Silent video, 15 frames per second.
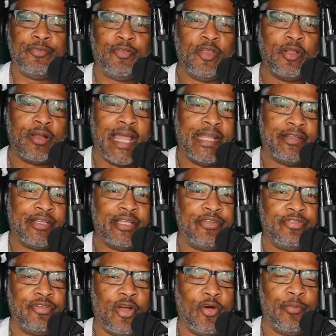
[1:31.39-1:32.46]
If you like
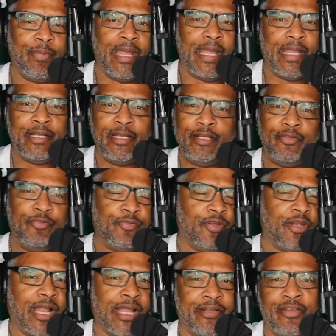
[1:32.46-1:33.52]
this show, man, and
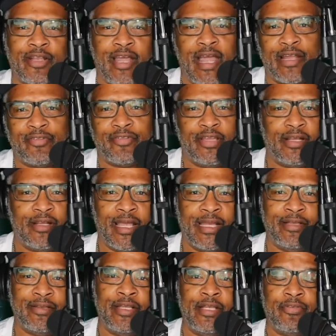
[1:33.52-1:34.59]
if you like the content
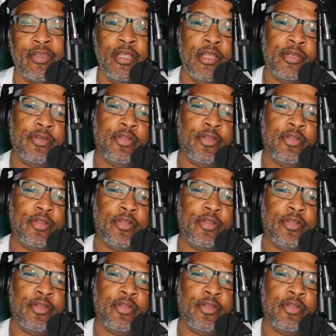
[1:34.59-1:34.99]
like this,